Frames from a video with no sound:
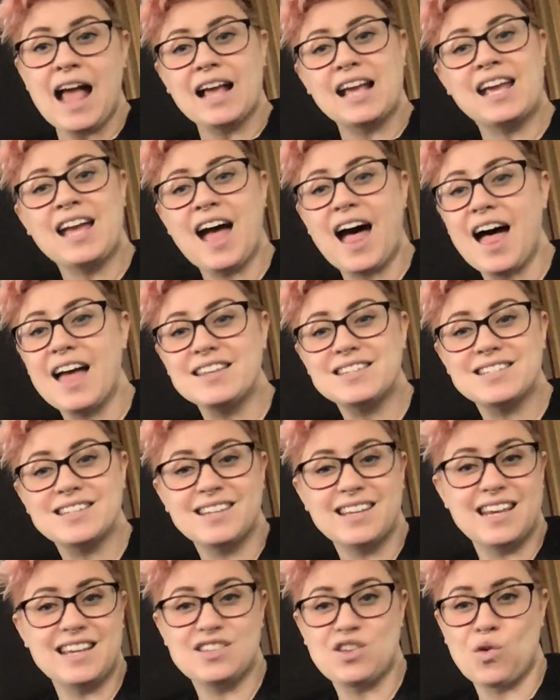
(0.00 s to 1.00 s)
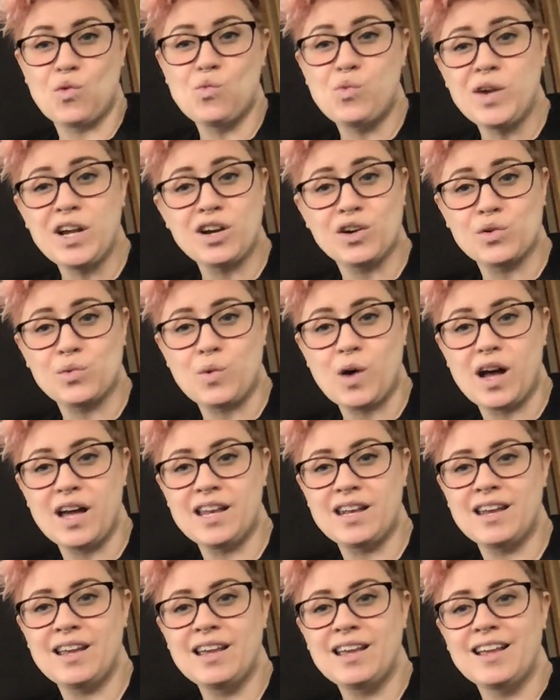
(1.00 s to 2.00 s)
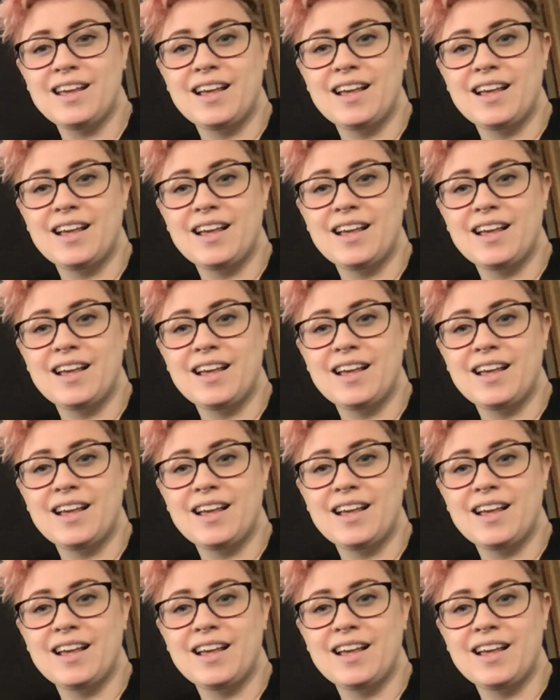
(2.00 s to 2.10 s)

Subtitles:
Cut is a weird one.